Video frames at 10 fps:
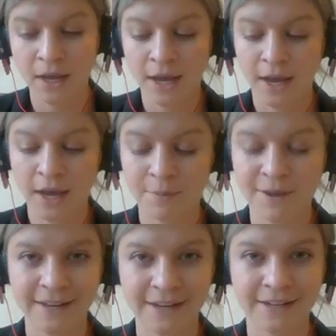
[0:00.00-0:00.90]
I
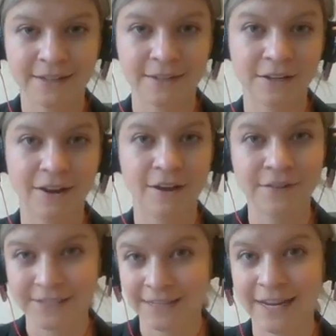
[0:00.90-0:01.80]
think
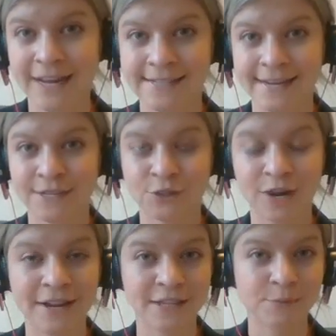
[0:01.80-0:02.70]
obviously as a
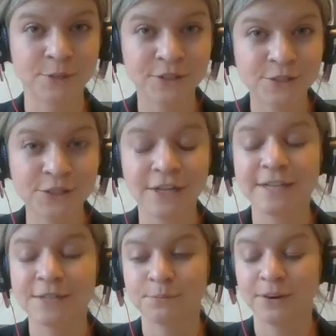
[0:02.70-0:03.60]
dry yeast producer,
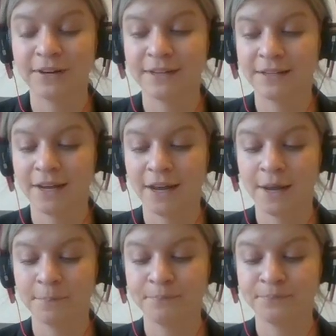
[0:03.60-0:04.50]
it's pretty
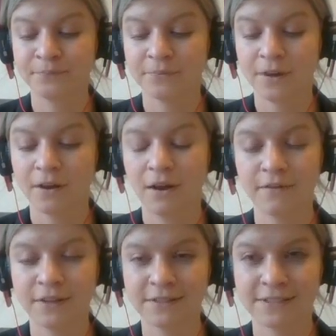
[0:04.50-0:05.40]

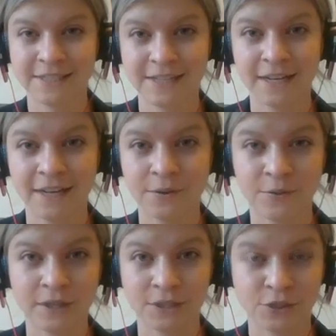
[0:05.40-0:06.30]
obvious to see
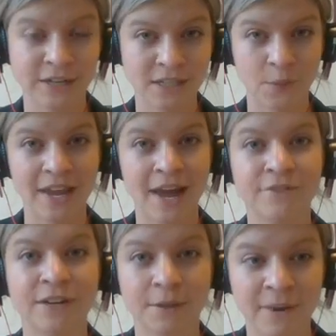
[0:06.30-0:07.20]
the strains that we have
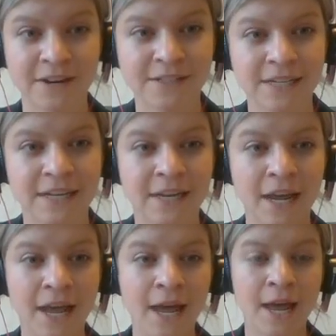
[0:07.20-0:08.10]
in comparison,
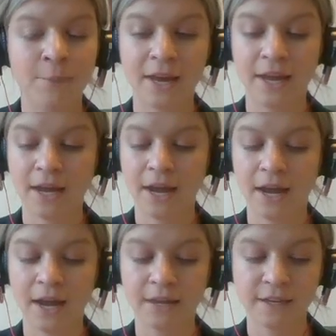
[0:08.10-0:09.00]
but
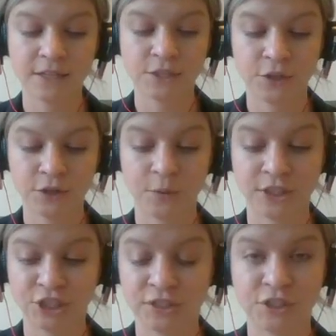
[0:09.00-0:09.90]
I think it's a good
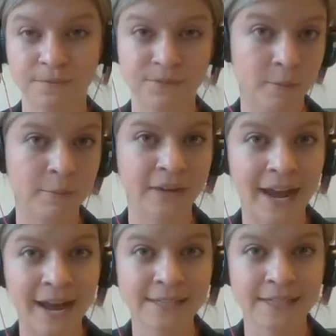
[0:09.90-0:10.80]
question for people to
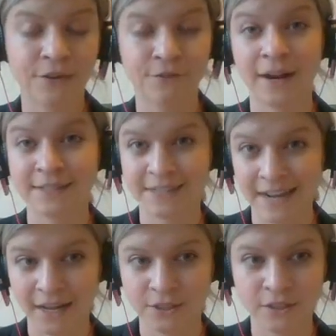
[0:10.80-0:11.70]
ask and for us
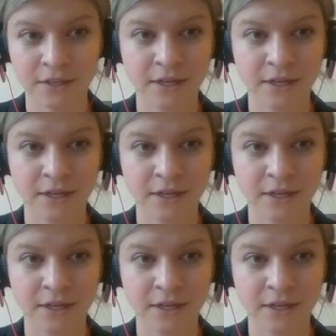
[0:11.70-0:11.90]
to answer.